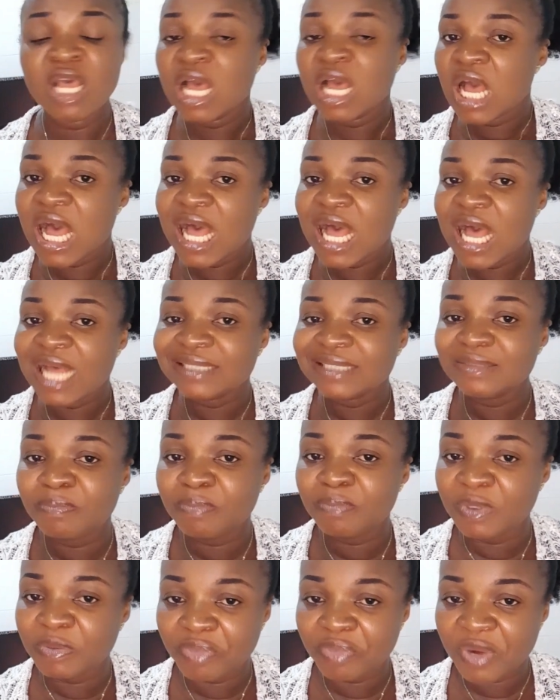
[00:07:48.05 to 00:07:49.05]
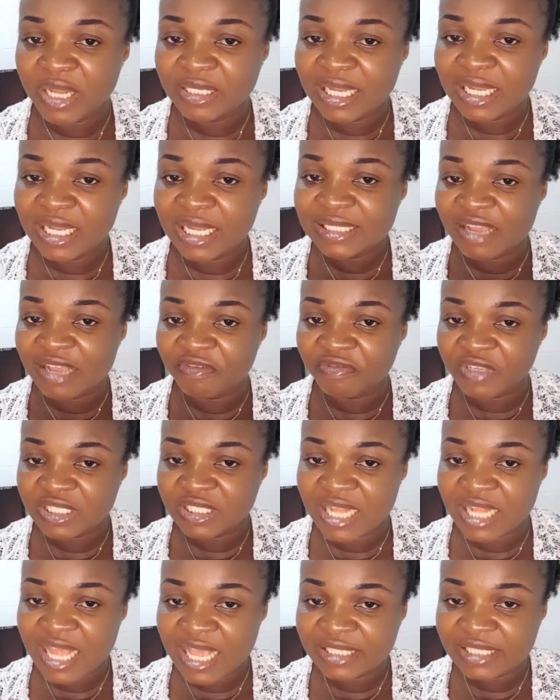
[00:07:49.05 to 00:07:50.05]
and impregnate and
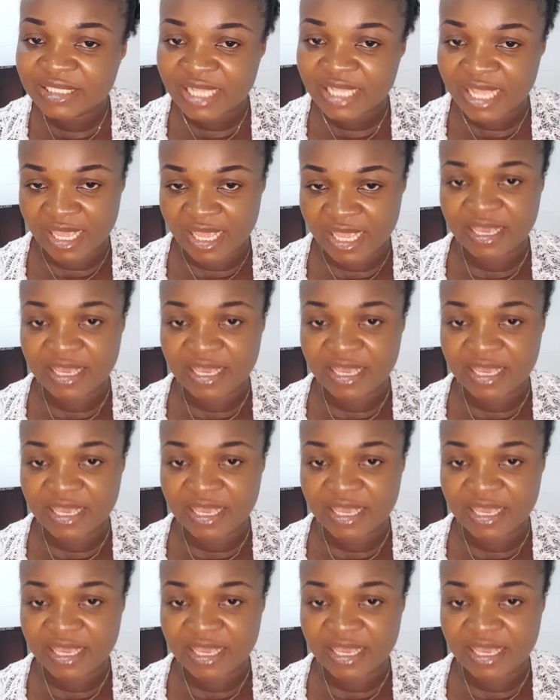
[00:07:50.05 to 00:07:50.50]
fertilize egg